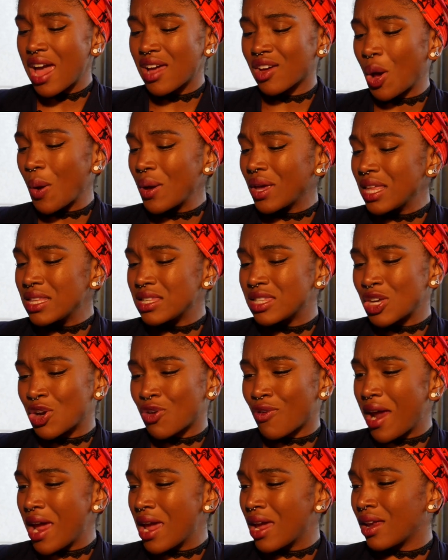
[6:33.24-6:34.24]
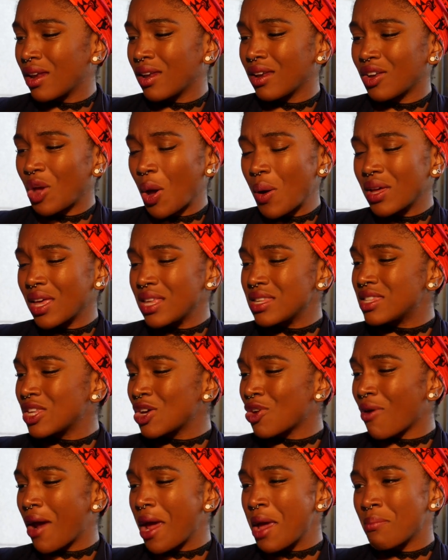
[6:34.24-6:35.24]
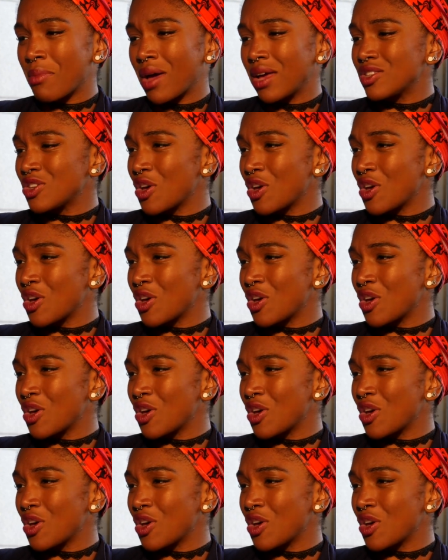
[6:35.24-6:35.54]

Go against the grain, man.